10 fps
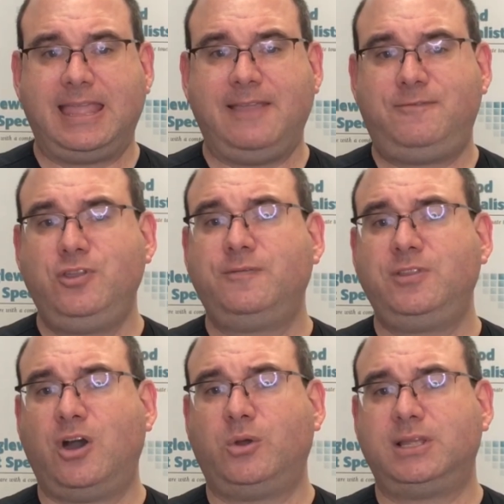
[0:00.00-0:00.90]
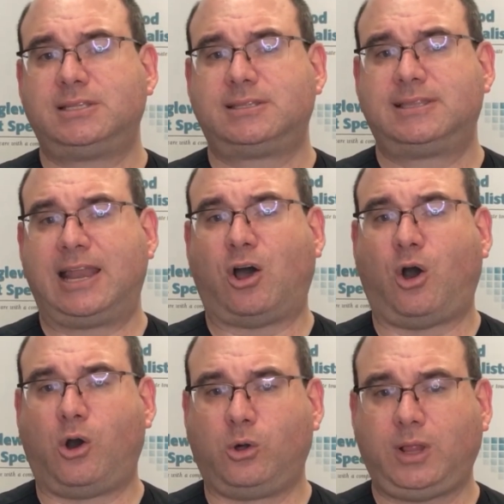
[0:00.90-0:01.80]
If you've noticed that a
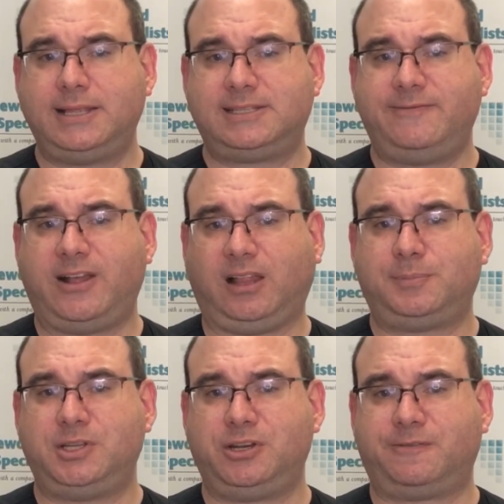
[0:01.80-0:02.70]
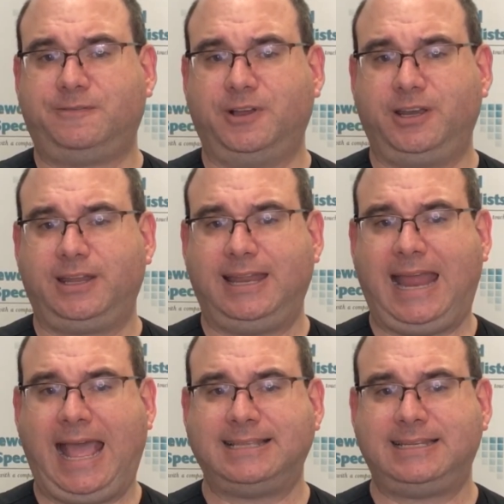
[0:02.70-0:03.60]
hole has developed in your foot and
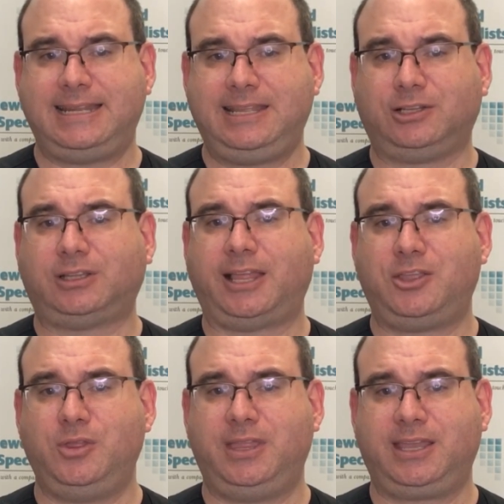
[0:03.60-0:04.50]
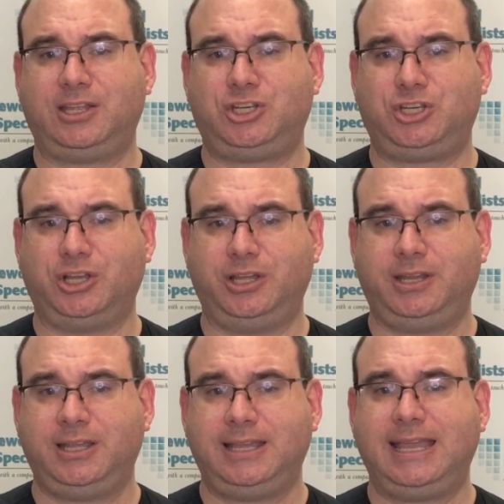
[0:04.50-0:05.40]
hasn't healed like you think it
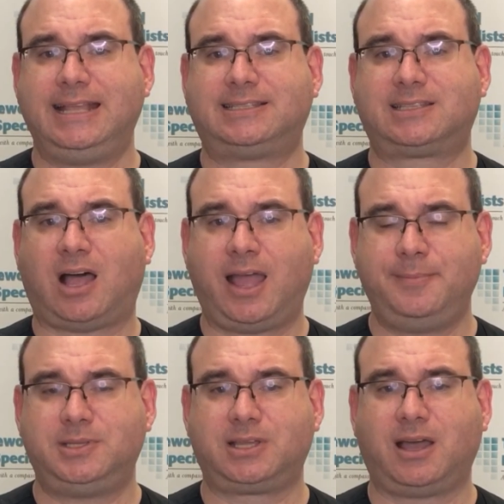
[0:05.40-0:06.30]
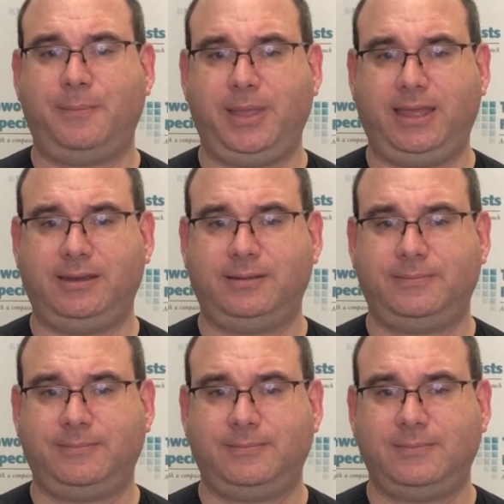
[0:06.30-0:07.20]
should, it's time to come in.
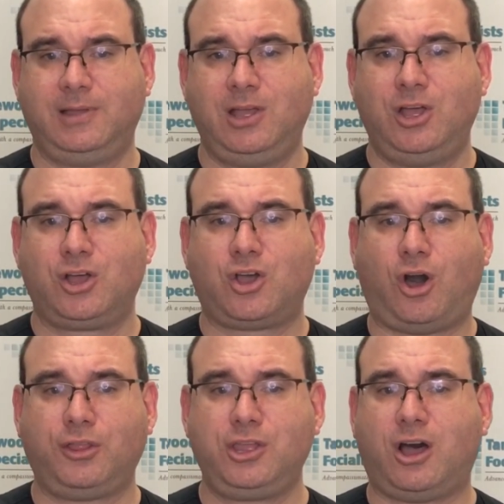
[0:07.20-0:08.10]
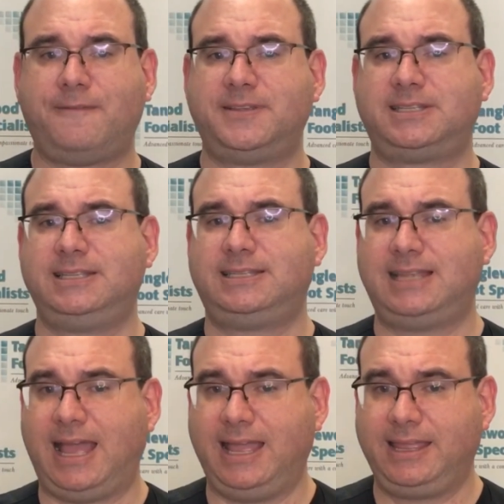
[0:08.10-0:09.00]
Call the office and
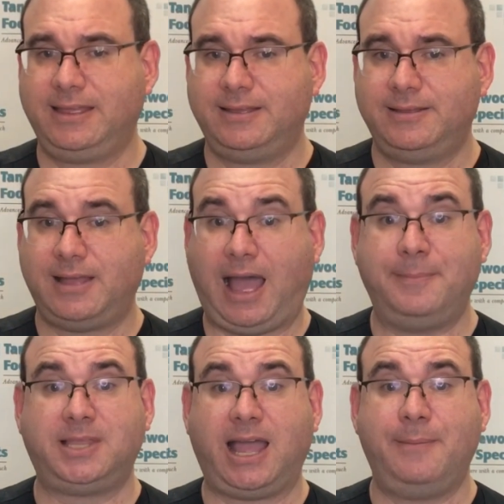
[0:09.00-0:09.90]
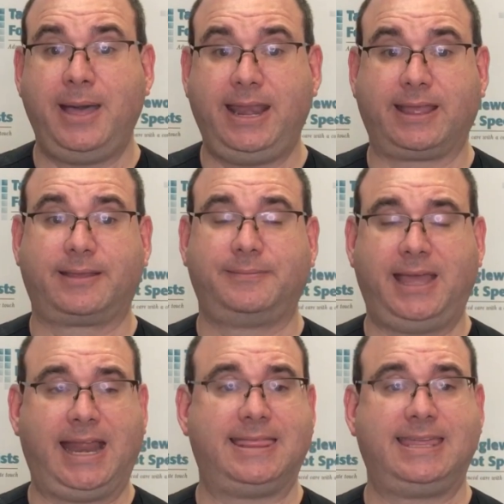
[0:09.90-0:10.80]
say, "I'm diabetic
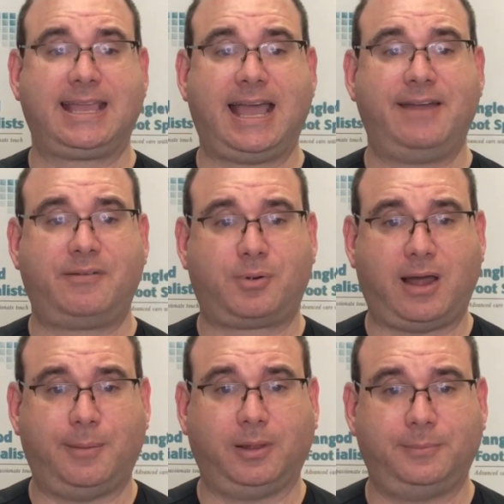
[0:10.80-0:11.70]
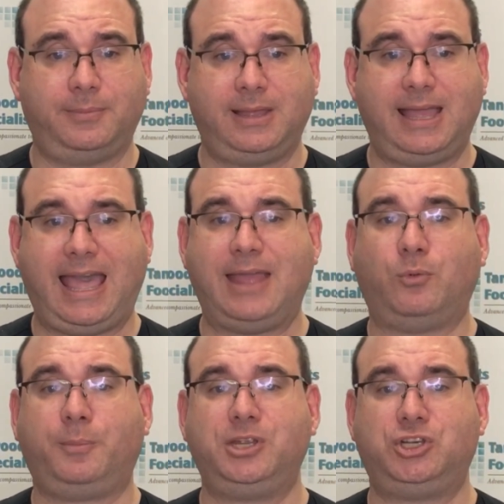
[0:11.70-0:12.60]
and I think I have a problem,"
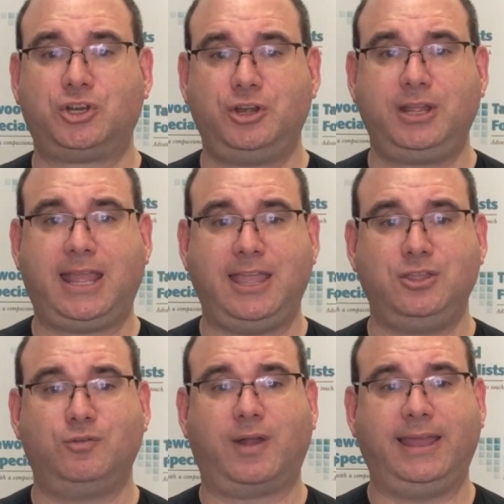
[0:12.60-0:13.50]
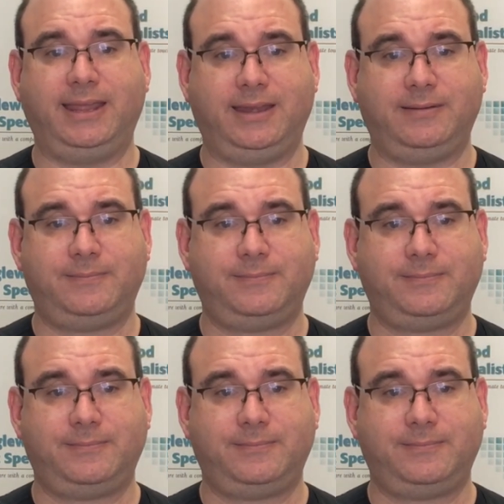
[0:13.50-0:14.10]
and we'll be sure to get you right in.